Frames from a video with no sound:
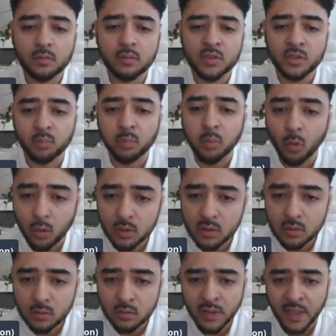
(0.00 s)
support.
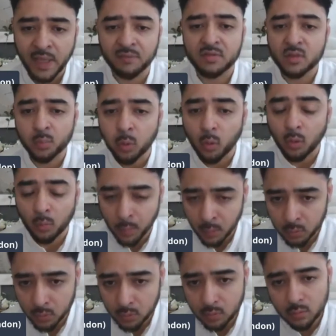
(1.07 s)
They have a support
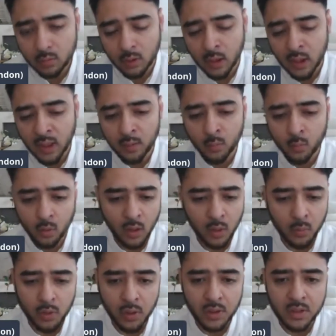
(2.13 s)
bubble. What I
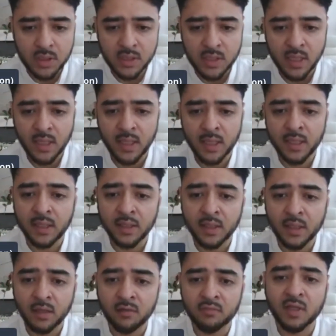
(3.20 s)
would like to say in
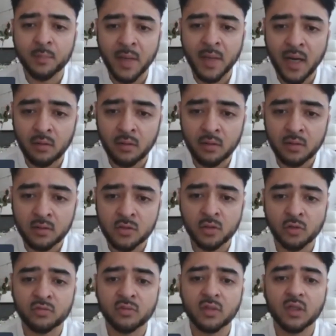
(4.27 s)
India, of their parents,
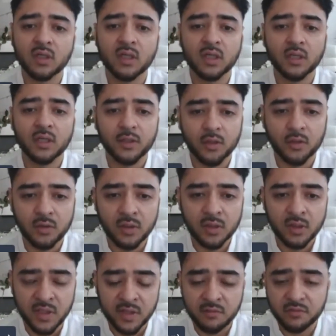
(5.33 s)
of the
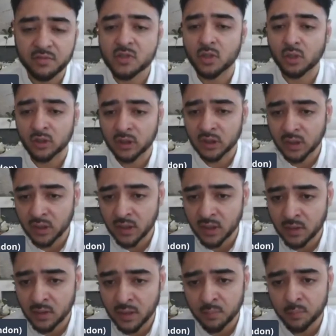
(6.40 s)
infrastructure
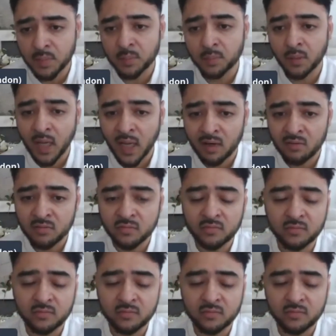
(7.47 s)
that people have,